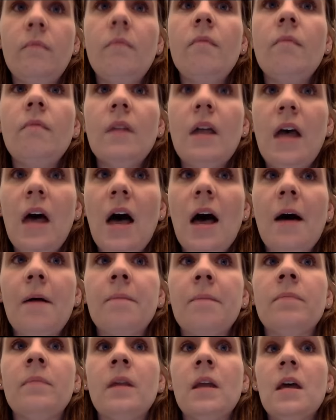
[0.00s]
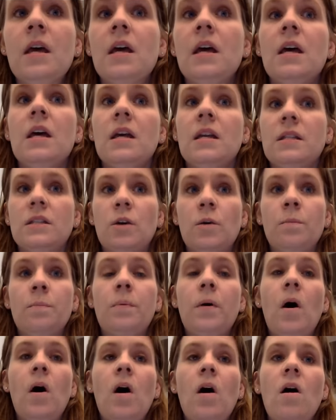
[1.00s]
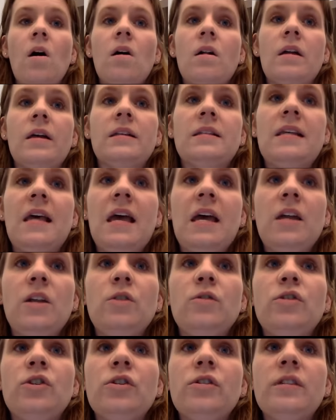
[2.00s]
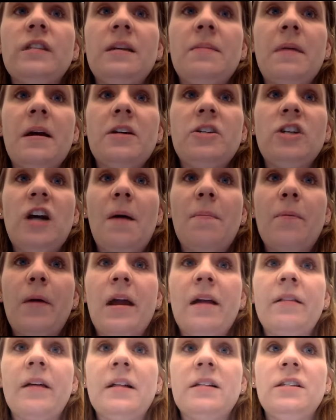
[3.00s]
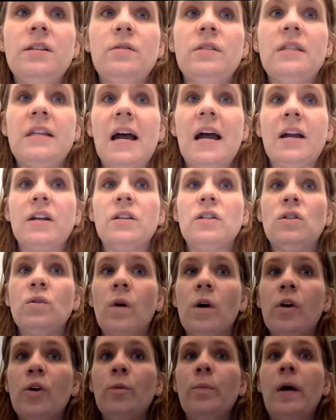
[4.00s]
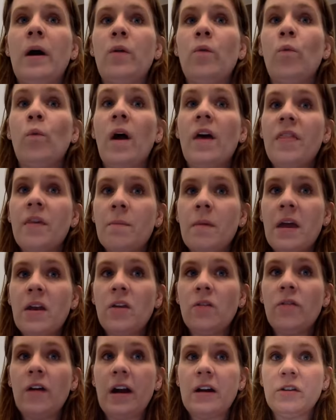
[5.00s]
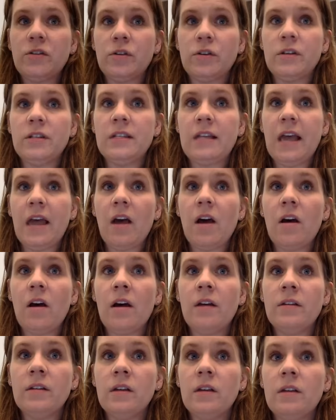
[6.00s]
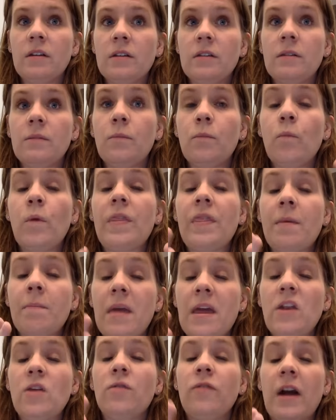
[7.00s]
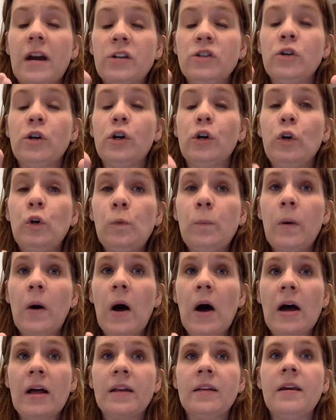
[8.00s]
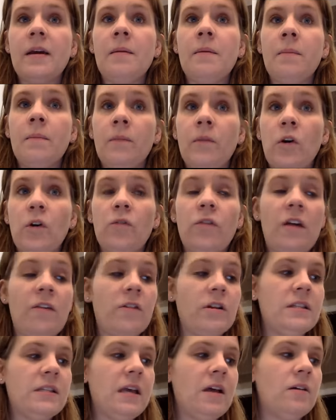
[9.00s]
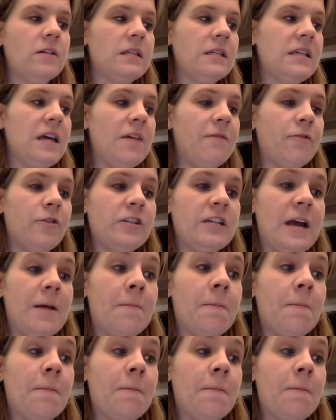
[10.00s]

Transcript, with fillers: Um, so Paul is saying in New Jersey, my ShopRite lets you stack a store coupon with a manufacturer's sale, with a manufacturer coupon, and your favorite sale is a 10 for 10.